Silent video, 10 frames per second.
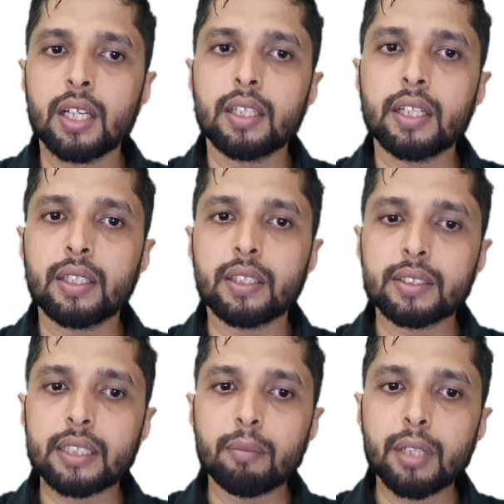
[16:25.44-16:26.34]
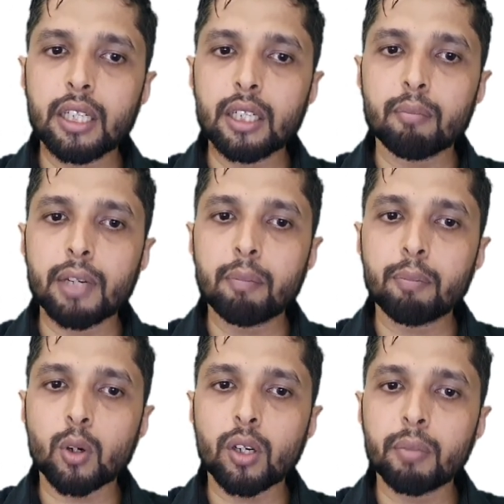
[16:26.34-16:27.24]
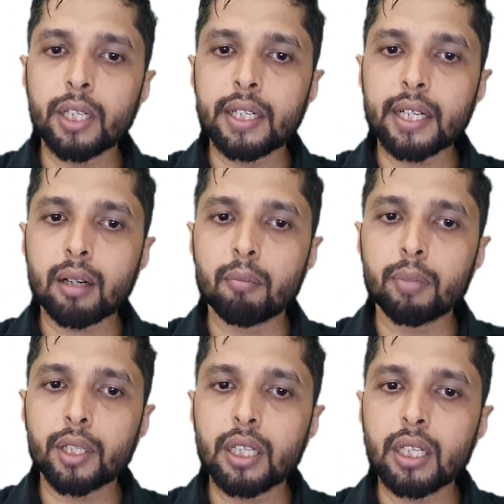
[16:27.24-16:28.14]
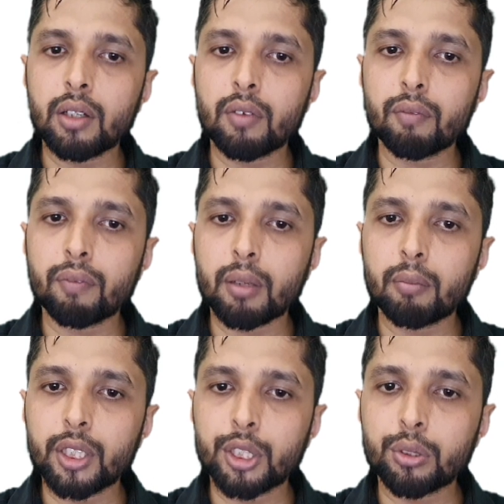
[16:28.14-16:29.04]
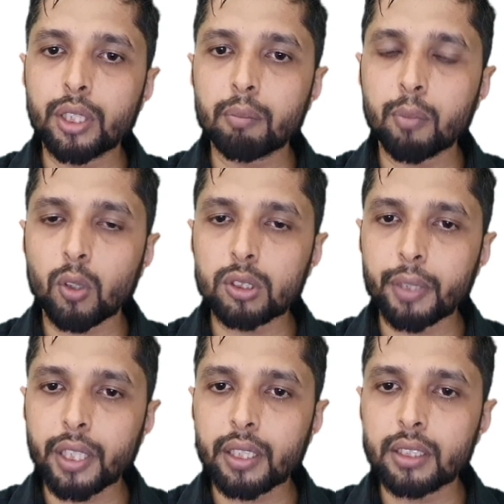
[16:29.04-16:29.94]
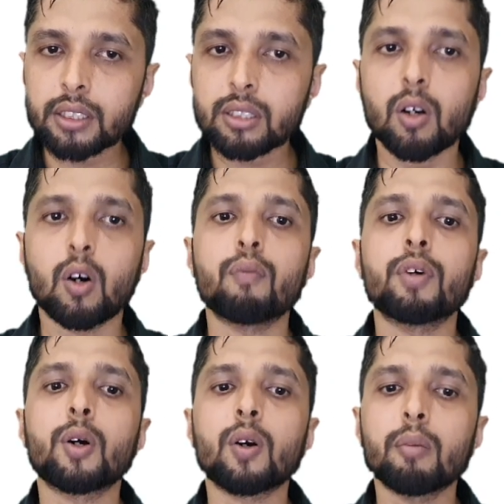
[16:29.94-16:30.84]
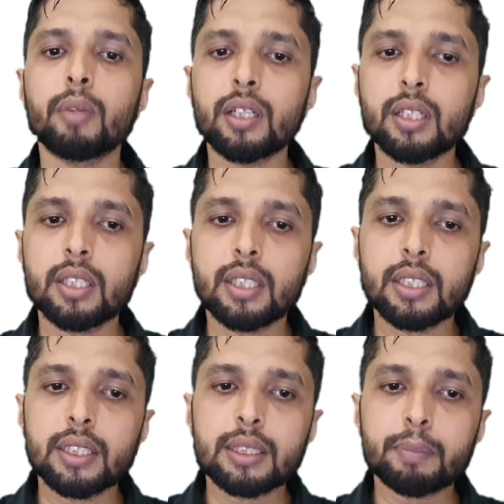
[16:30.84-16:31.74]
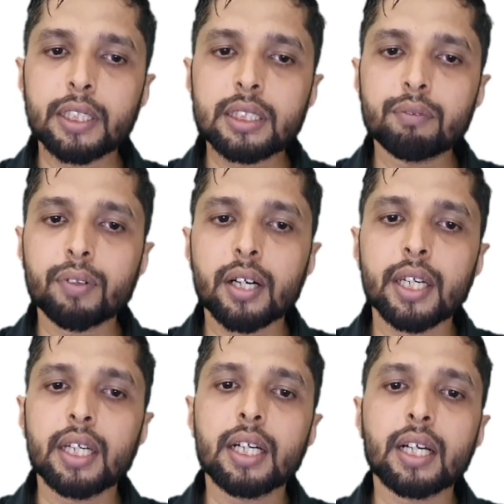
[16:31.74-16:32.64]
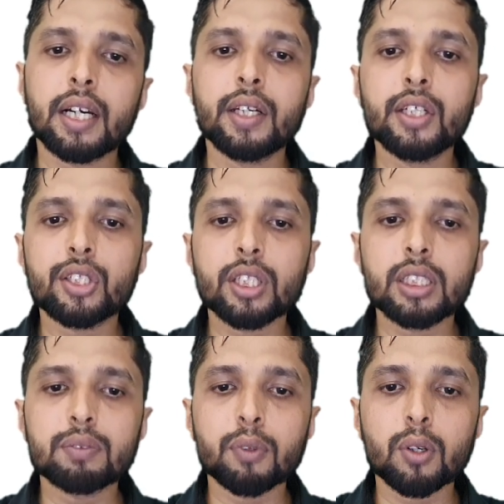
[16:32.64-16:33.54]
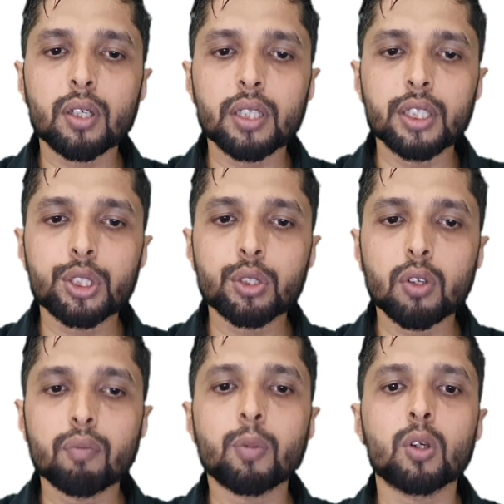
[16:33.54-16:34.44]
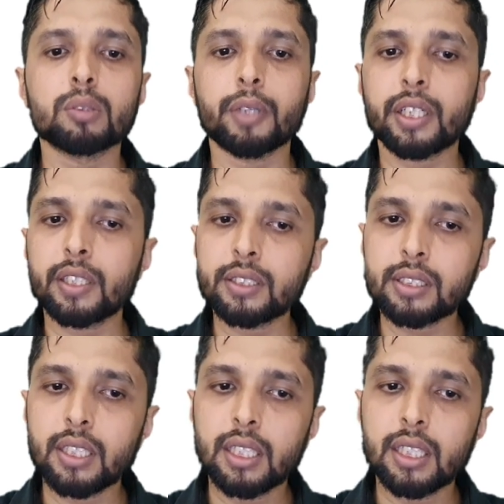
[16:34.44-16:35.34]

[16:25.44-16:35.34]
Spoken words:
Then SEBI may prohibit a company from issuing prospectus of a document, specify conditions for issue of prospectus,